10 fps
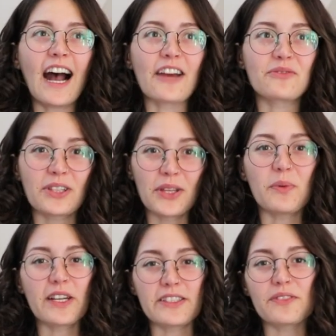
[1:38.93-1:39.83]
I really
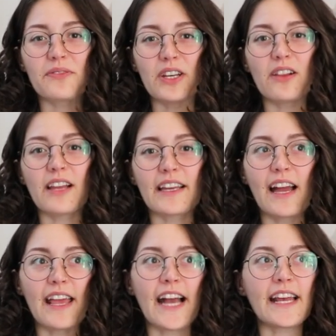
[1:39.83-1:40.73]
wanted to feel like
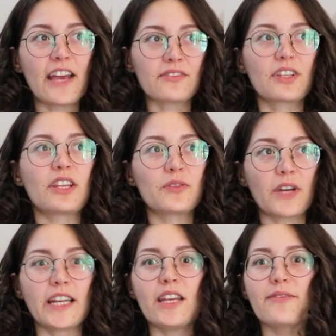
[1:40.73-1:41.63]
I had everything
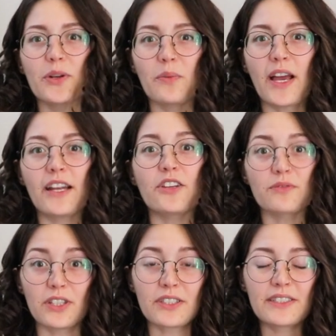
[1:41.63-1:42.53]
ready for
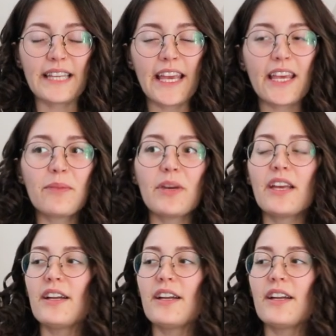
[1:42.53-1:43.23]
when Rook came,